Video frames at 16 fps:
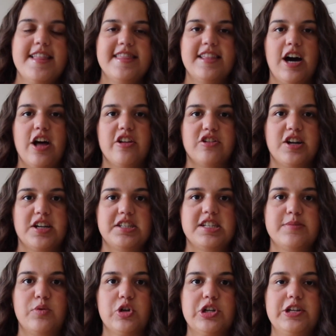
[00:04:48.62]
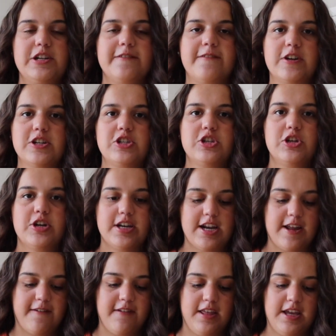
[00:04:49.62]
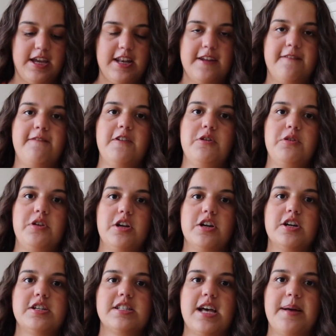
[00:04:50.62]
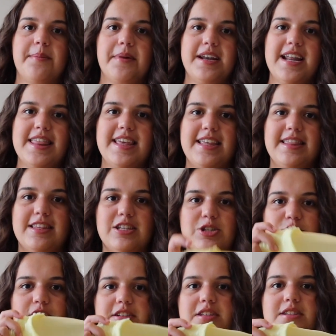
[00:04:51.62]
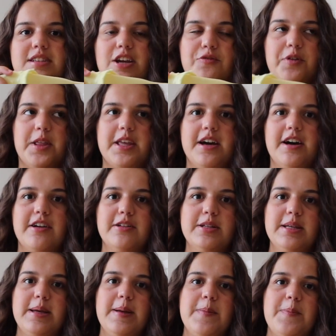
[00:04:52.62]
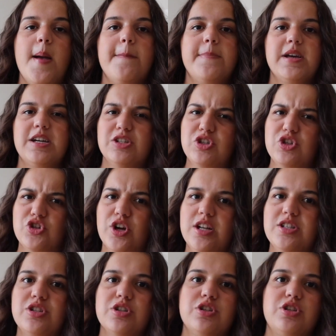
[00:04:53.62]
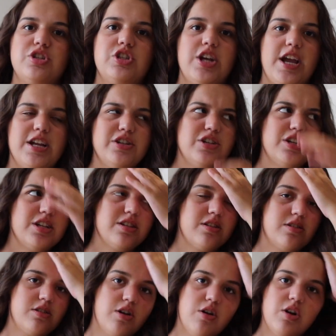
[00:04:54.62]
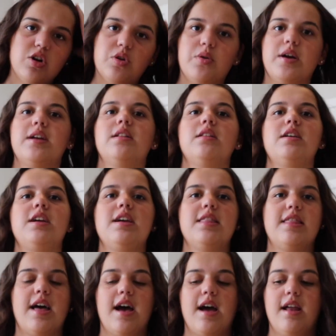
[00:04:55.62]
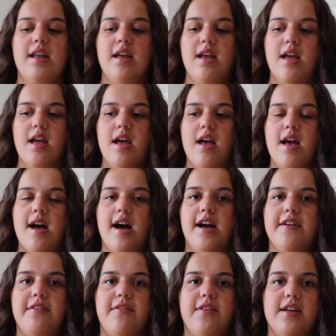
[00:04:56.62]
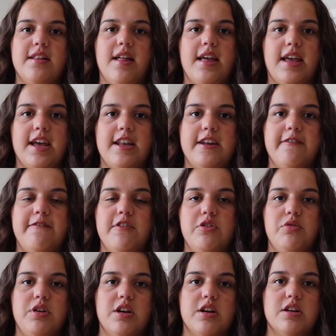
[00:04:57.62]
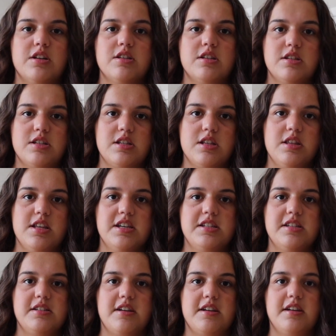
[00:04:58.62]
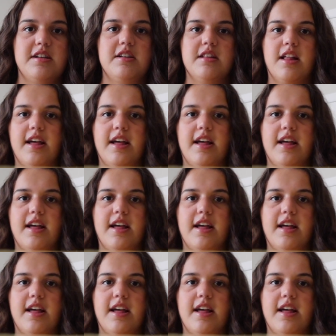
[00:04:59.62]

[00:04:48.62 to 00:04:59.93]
the other dress is more universal, and I feel like in a few years I'm gonna think this dress is like really ugly because trends are changing so quickly that I feel like in a few years this is gonna